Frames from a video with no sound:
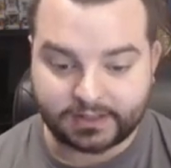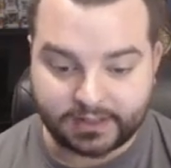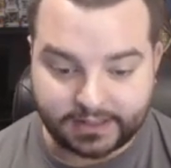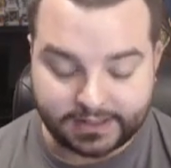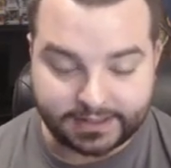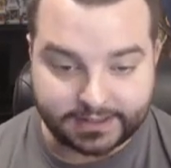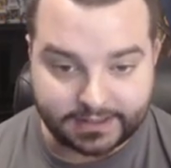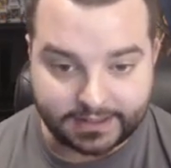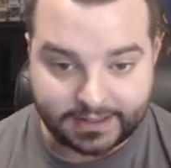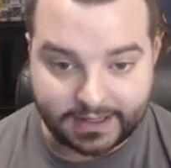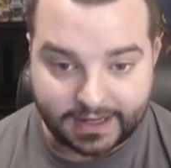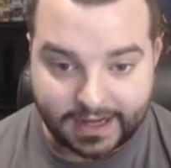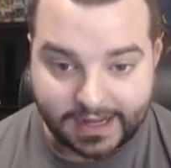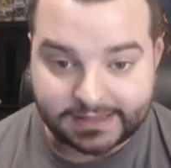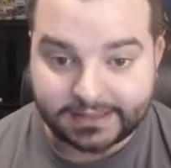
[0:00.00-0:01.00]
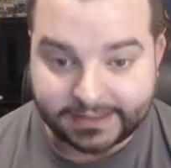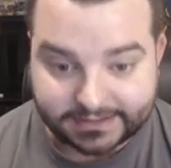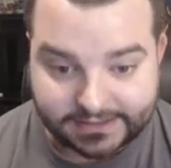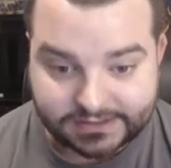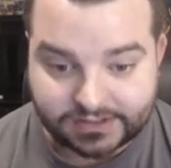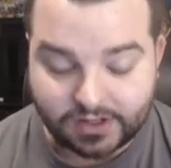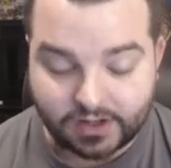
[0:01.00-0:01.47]
I like
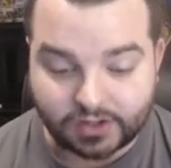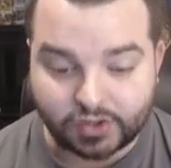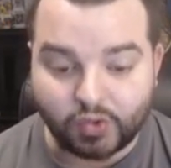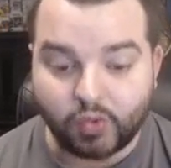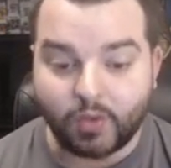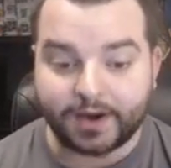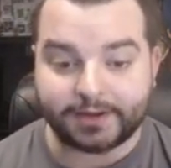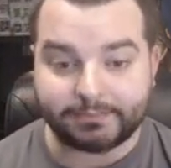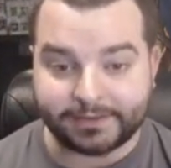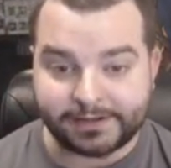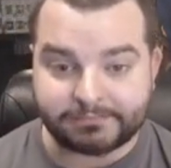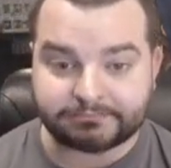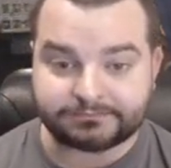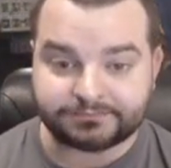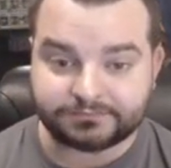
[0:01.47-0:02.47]
this card quite a bit.